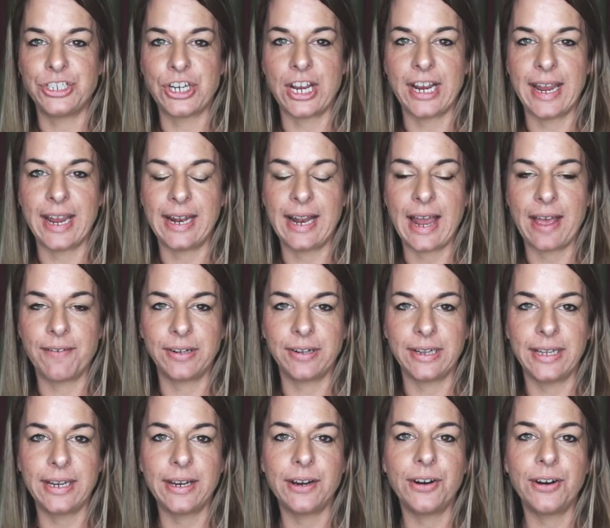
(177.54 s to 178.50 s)
J K
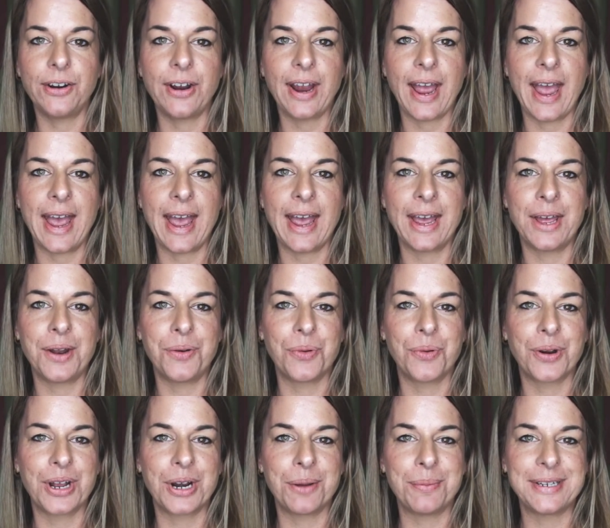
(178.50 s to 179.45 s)
Lavalier, and
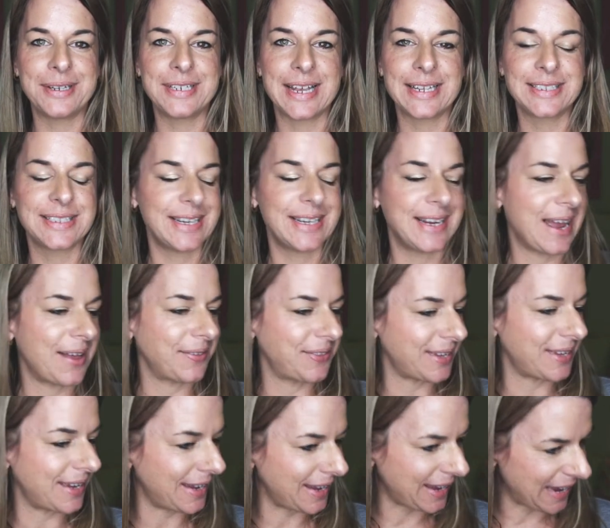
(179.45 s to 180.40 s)
we're going to be testing
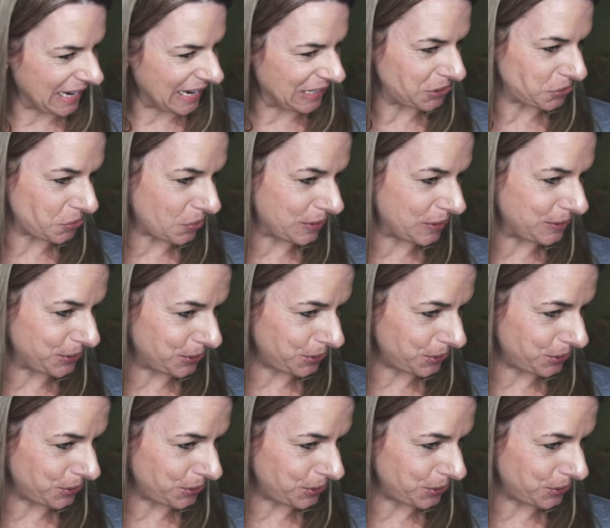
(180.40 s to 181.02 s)
out the H one